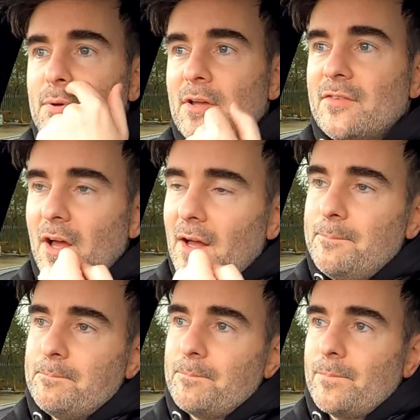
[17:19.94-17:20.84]
Because
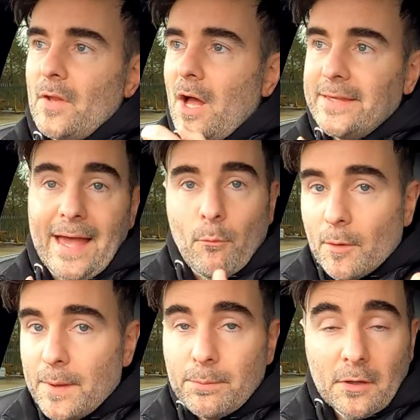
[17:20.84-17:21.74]
I get
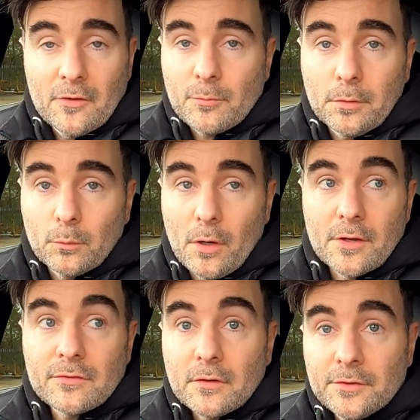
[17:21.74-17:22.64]
why people are going to
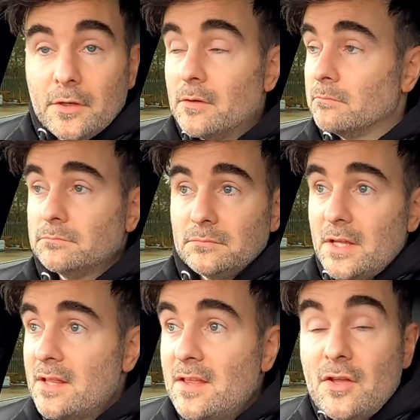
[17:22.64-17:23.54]
Model Ys. I do.
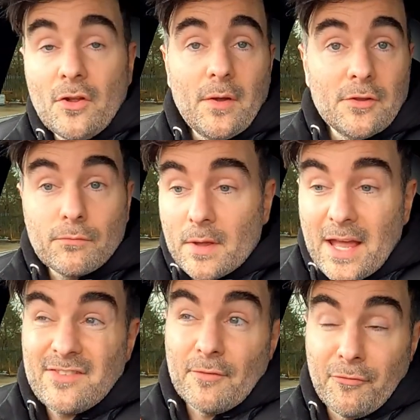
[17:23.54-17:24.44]
You know,
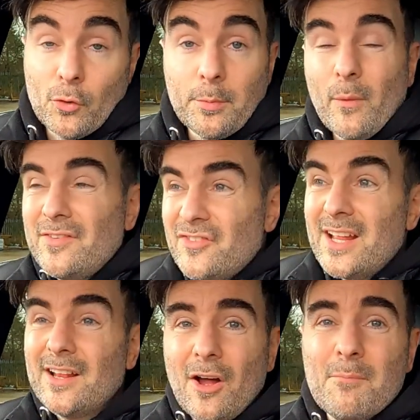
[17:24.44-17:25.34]
it's affordable. It's
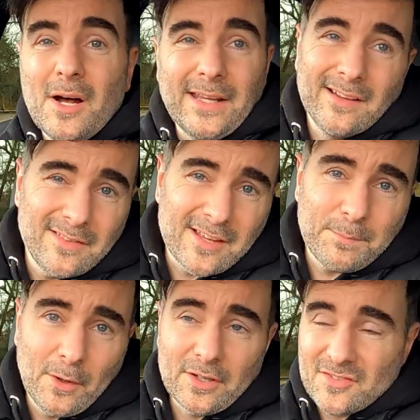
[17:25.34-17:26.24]
still a lot of money.
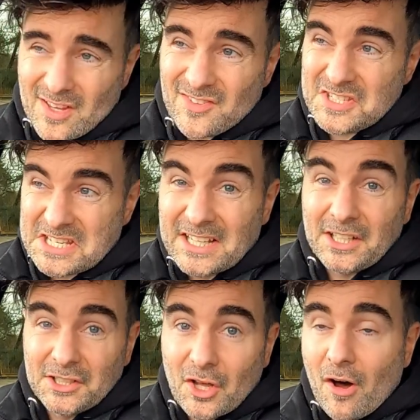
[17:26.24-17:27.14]
Let's be honest. It's
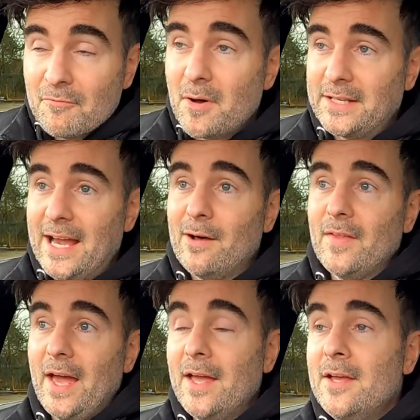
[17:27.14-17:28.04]
still a lot of money
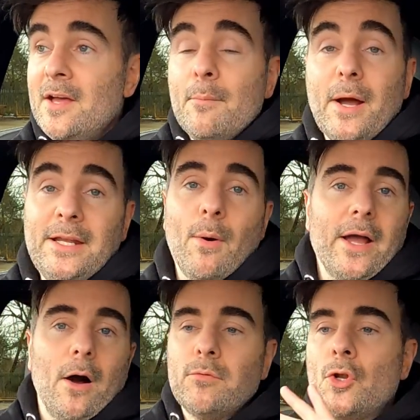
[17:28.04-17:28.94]
out there. But
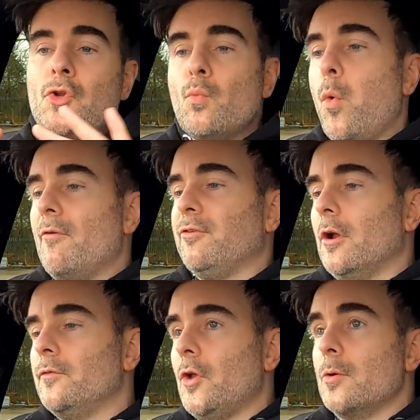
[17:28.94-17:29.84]
anyway, I'm going to
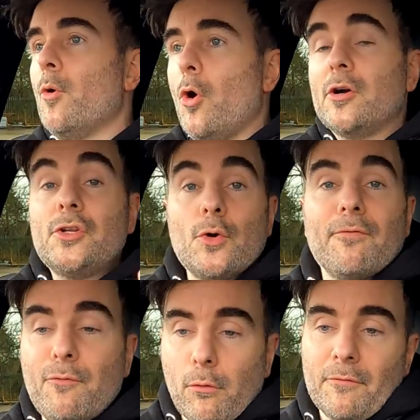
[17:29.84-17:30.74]
waffle on no more. I'm going to
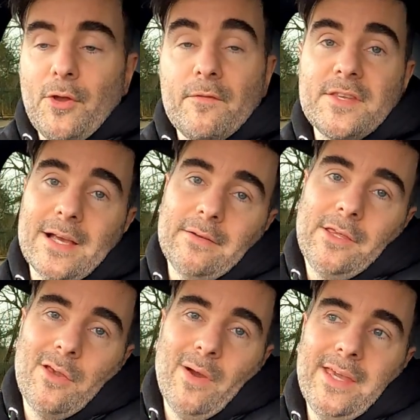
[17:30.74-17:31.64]
do a full review of this
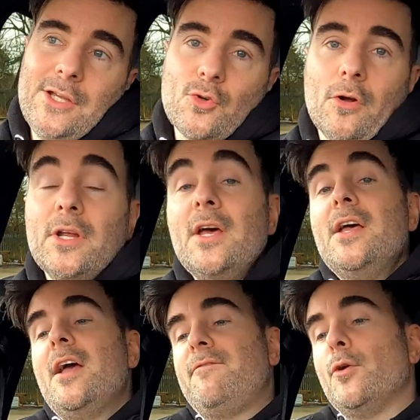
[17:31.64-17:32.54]
Audi Q8 e-tron.
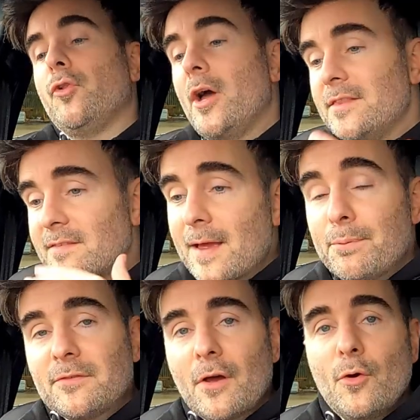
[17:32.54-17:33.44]
If you like this
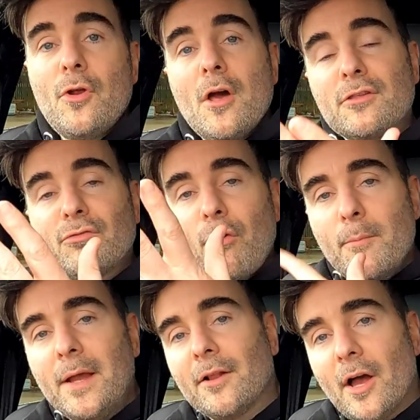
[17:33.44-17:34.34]
episode,
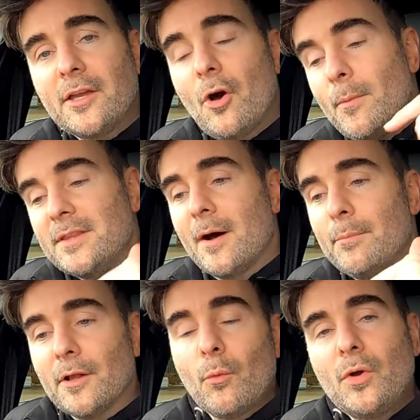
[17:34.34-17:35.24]
throw me a like. Comment
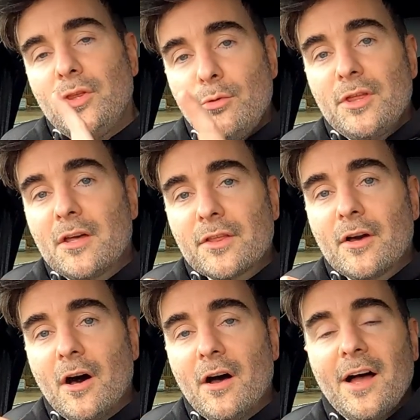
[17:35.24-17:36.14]
down below what you think of the
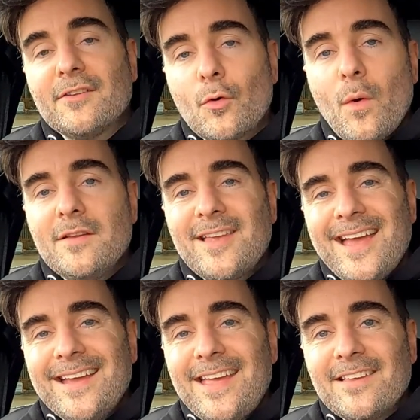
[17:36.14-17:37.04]
car. As always,
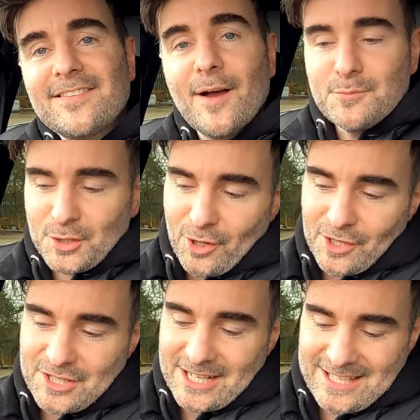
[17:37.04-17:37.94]
get a sub to
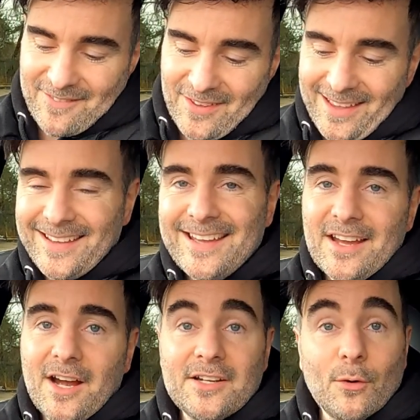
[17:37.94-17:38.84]
Car Chat TV,
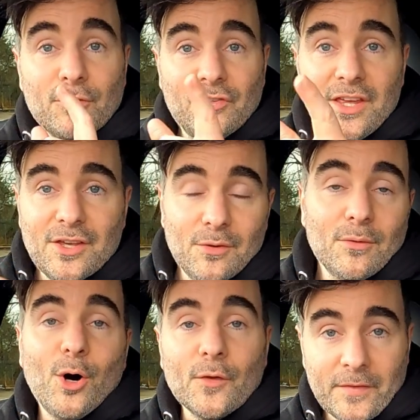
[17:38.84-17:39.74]
and I'll see
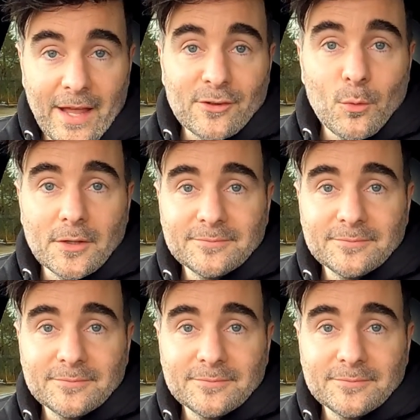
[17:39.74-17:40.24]
you on the next